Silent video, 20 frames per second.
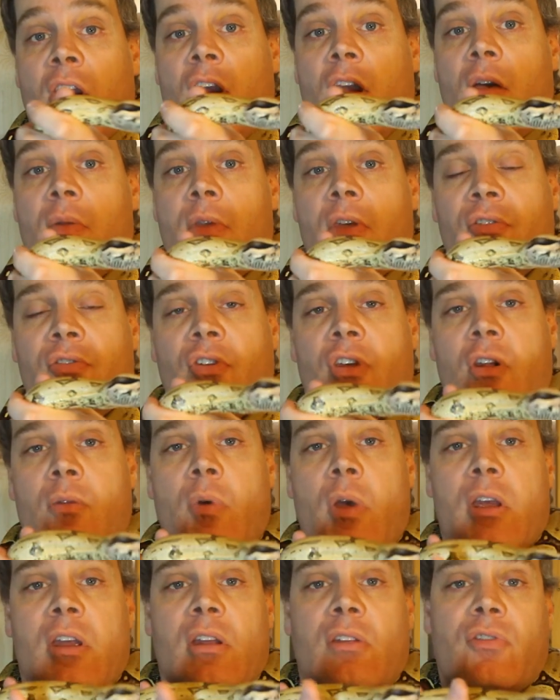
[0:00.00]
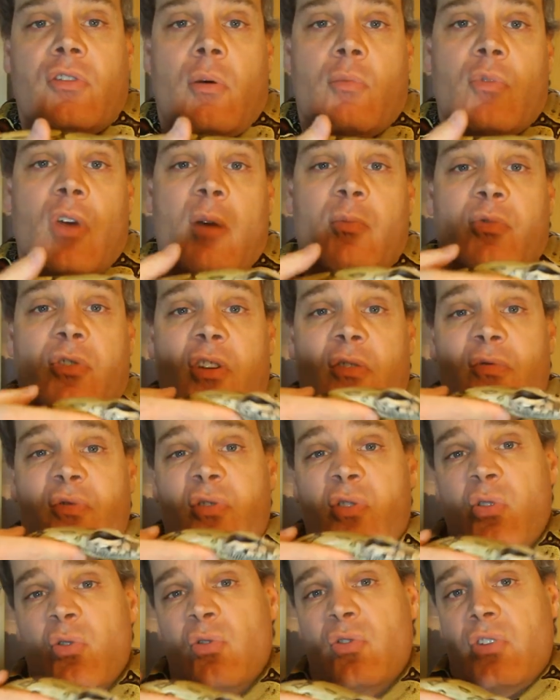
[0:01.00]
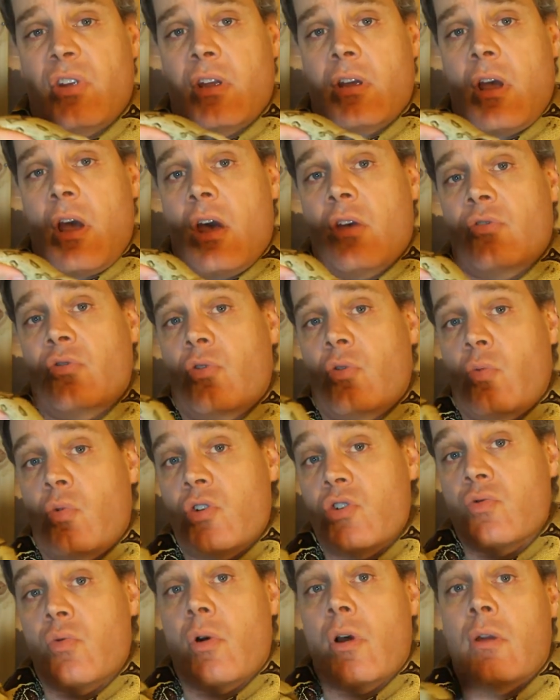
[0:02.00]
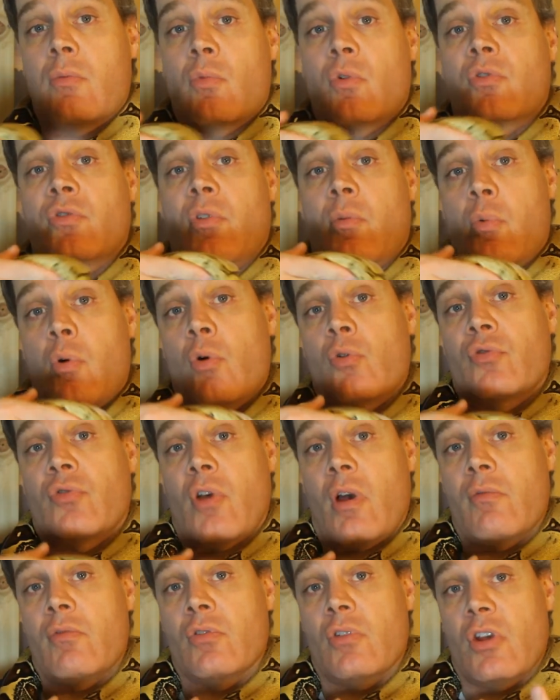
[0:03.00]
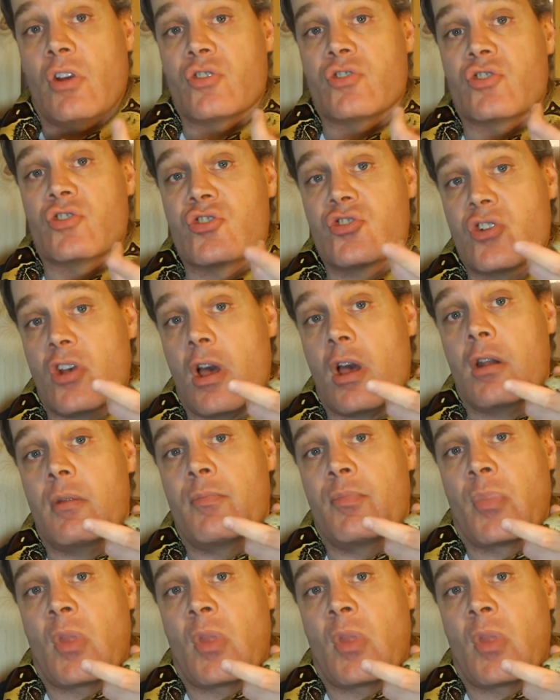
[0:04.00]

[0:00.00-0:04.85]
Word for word: and this can make it sometimes confusing as to which one was the post-ovulation shed.